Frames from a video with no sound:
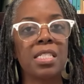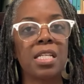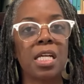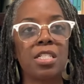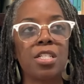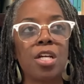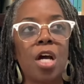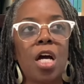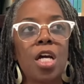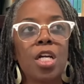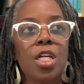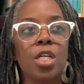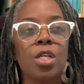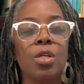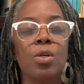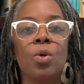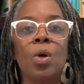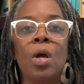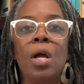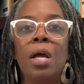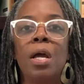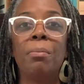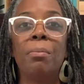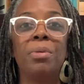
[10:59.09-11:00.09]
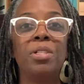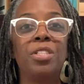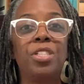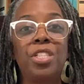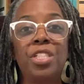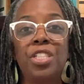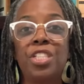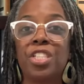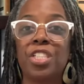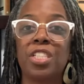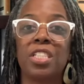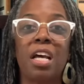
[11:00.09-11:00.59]
I taught you, but
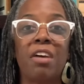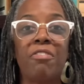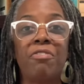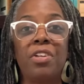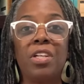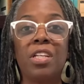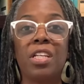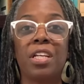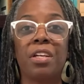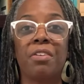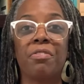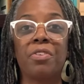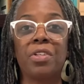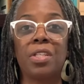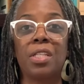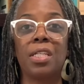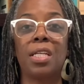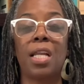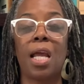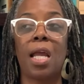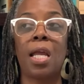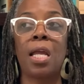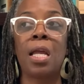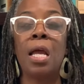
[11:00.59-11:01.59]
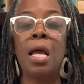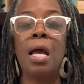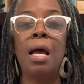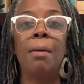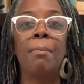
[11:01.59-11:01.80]
she's just not feeling it for the day.